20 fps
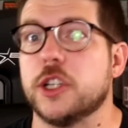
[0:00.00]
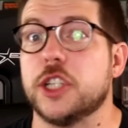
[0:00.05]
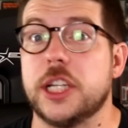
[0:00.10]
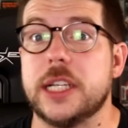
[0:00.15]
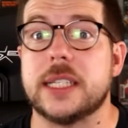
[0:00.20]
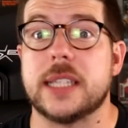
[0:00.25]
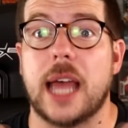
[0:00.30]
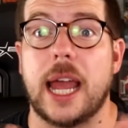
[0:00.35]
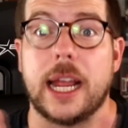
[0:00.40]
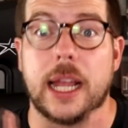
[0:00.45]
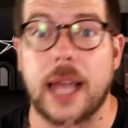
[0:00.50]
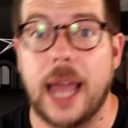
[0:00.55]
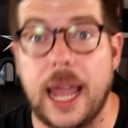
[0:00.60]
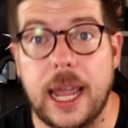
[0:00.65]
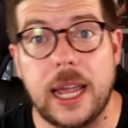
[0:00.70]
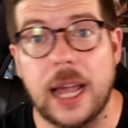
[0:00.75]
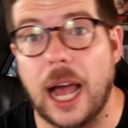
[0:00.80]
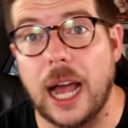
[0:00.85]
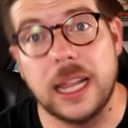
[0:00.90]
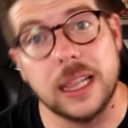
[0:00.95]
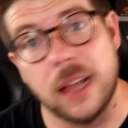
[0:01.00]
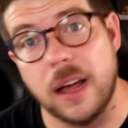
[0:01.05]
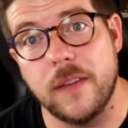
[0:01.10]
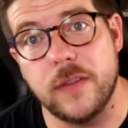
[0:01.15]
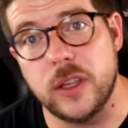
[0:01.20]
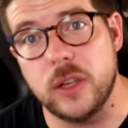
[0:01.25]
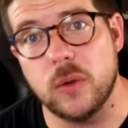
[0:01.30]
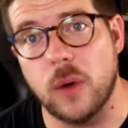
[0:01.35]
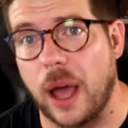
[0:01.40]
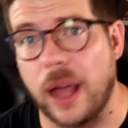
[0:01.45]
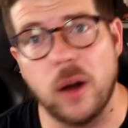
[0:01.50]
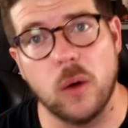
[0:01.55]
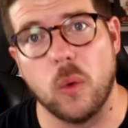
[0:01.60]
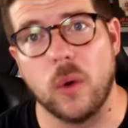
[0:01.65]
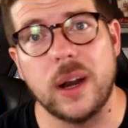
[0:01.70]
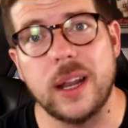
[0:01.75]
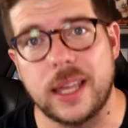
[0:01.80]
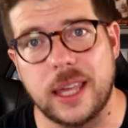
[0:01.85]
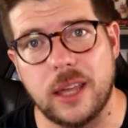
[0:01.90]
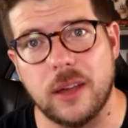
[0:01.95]
she's like, hey, I love you, I don't
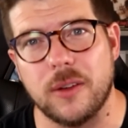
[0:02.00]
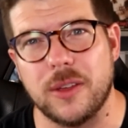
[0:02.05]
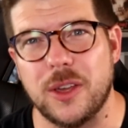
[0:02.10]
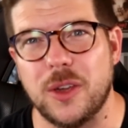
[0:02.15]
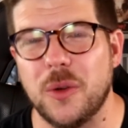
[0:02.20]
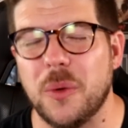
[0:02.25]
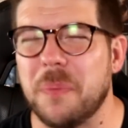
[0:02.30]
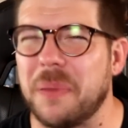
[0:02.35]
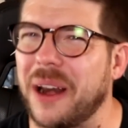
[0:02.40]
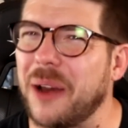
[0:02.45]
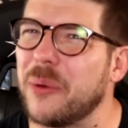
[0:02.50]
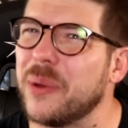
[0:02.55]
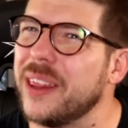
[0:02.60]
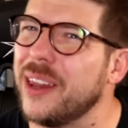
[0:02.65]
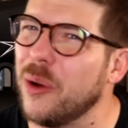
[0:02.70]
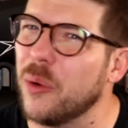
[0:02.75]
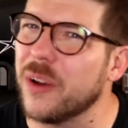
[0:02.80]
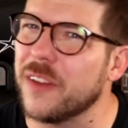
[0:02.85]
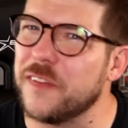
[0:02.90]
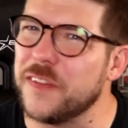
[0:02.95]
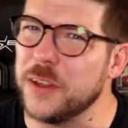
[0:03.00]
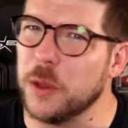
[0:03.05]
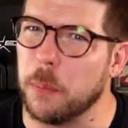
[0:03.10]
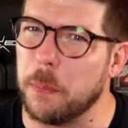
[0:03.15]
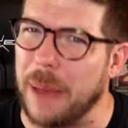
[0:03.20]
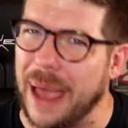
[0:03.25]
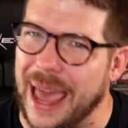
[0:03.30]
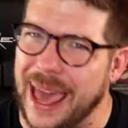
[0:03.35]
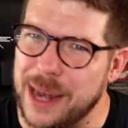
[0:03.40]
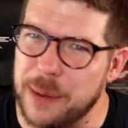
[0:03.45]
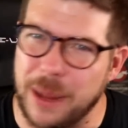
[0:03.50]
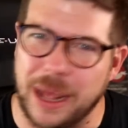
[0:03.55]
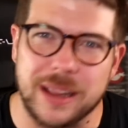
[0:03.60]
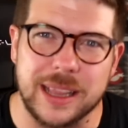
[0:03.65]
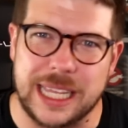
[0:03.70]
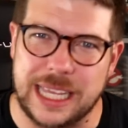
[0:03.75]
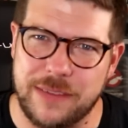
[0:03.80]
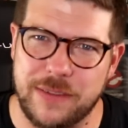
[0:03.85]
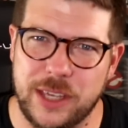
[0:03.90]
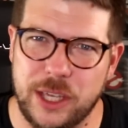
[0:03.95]
want to kill you, but I really don't want to feel bad about
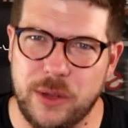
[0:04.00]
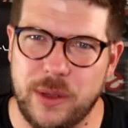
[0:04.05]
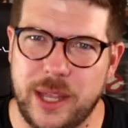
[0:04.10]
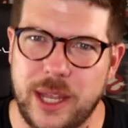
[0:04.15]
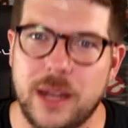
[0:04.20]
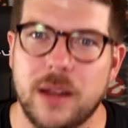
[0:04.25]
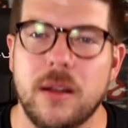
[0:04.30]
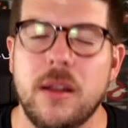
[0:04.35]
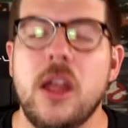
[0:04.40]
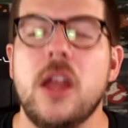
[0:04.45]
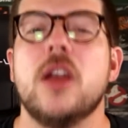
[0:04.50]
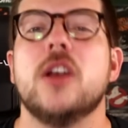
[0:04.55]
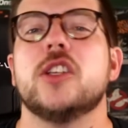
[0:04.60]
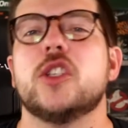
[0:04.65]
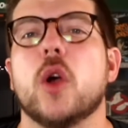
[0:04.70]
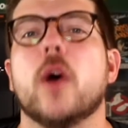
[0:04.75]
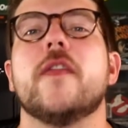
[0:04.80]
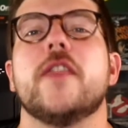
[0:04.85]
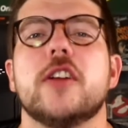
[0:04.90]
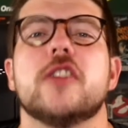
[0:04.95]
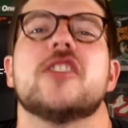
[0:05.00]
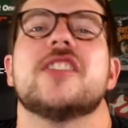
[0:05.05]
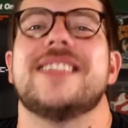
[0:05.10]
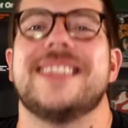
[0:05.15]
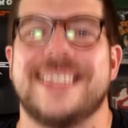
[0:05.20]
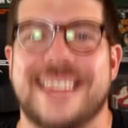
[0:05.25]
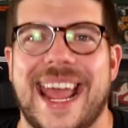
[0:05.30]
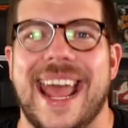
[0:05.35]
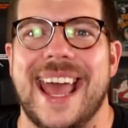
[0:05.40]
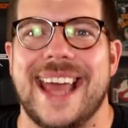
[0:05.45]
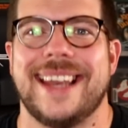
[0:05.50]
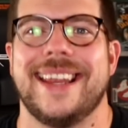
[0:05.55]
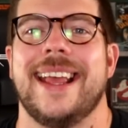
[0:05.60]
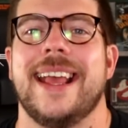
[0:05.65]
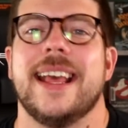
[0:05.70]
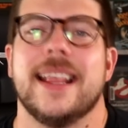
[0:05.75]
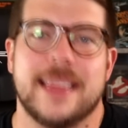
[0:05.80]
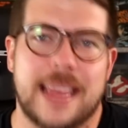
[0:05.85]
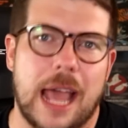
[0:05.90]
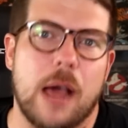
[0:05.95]
leaving you here. So if you're just dead,
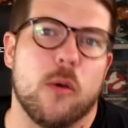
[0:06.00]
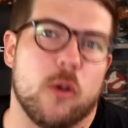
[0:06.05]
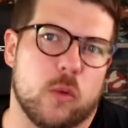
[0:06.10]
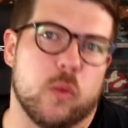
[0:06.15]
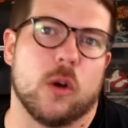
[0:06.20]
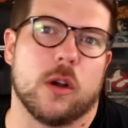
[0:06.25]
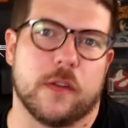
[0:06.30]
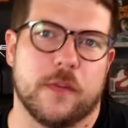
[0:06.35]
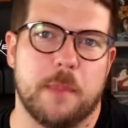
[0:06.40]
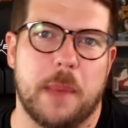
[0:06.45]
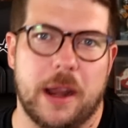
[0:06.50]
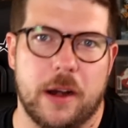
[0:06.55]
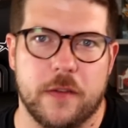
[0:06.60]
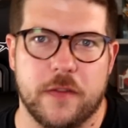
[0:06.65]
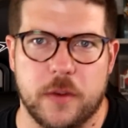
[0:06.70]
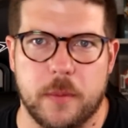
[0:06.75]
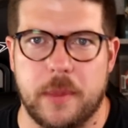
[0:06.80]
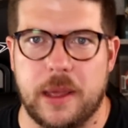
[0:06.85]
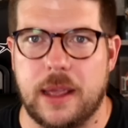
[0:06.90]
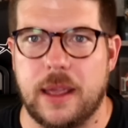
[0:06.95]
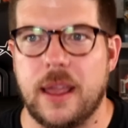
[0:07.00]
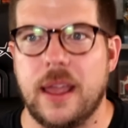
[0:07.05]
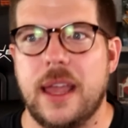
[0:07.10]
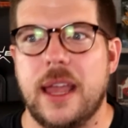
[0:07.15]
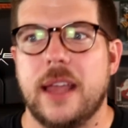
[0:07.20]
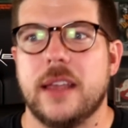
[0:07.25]
that would work better for me.